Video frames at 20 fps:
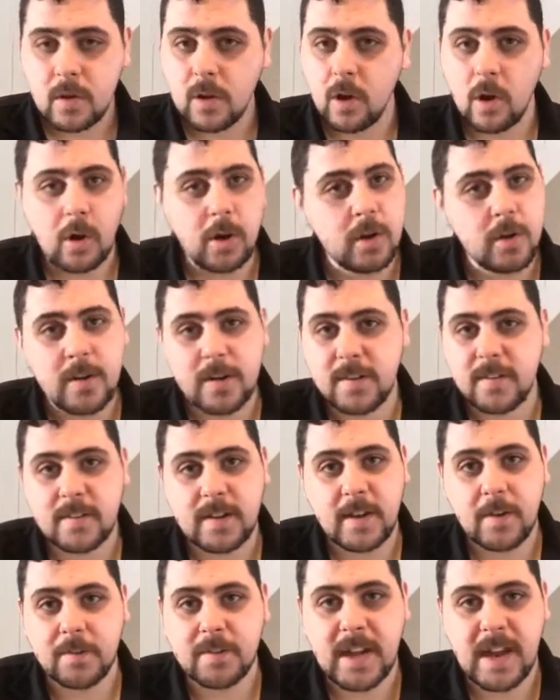online
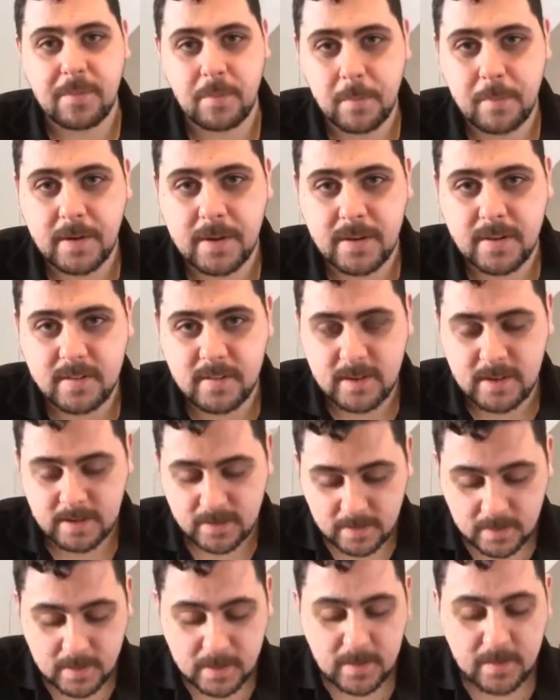sales capability,
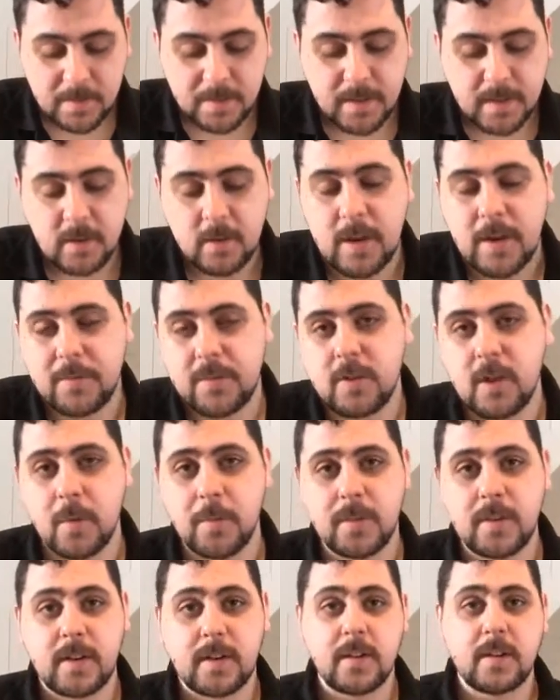then you'll have terms
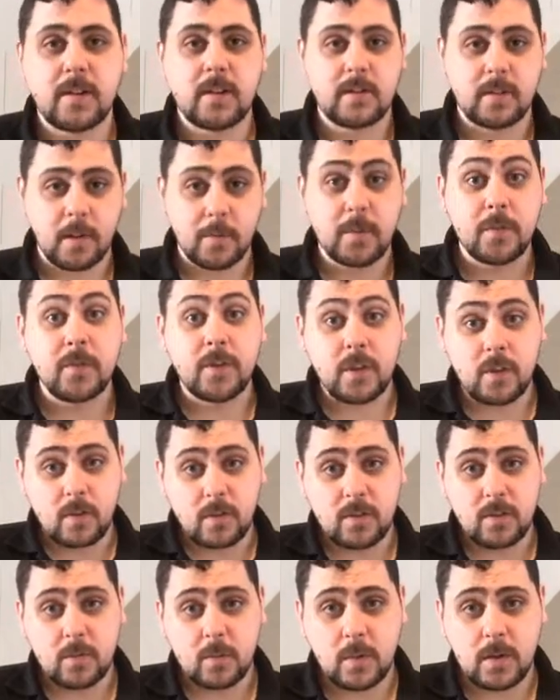of
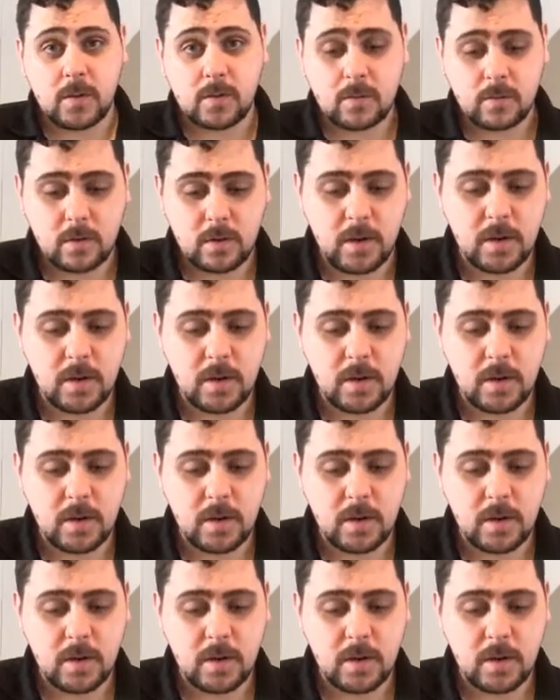use as well.